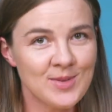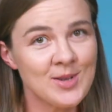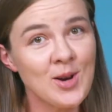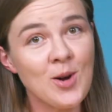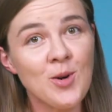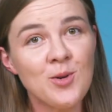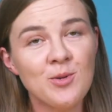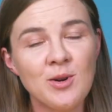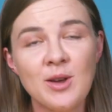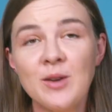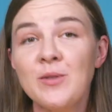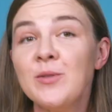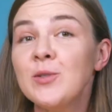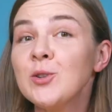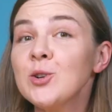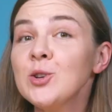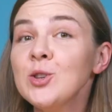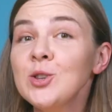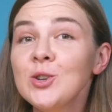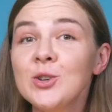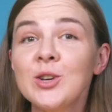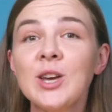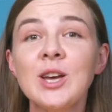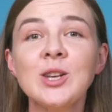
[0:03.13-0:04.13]
So if you're
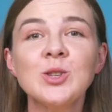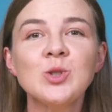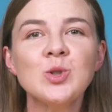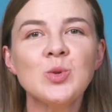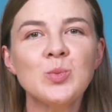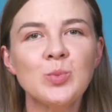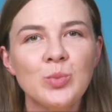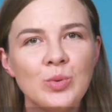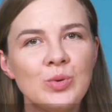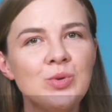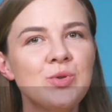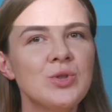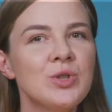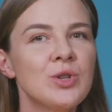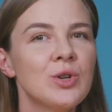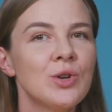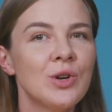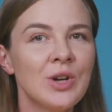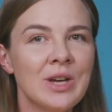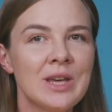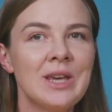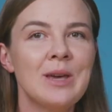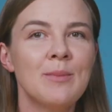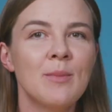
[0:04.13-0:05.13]
looking to boost
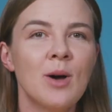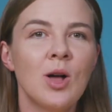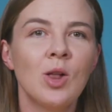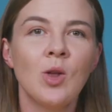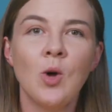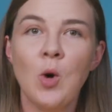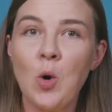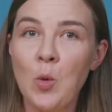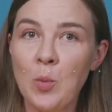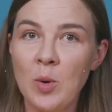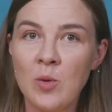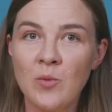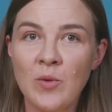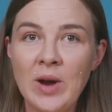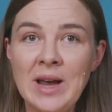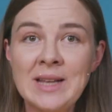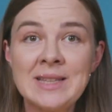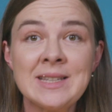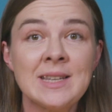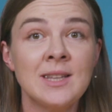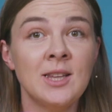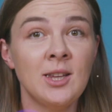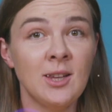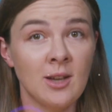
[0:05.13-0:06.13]
your email open
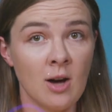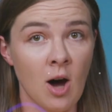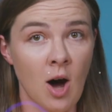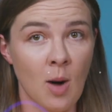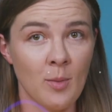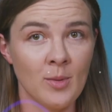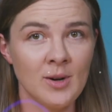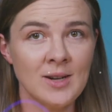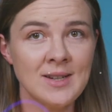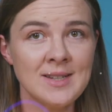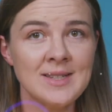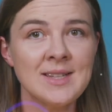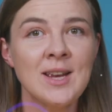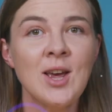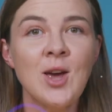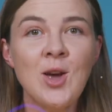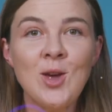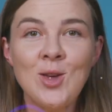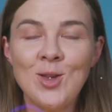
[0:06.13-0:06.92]
rates in e-commerce,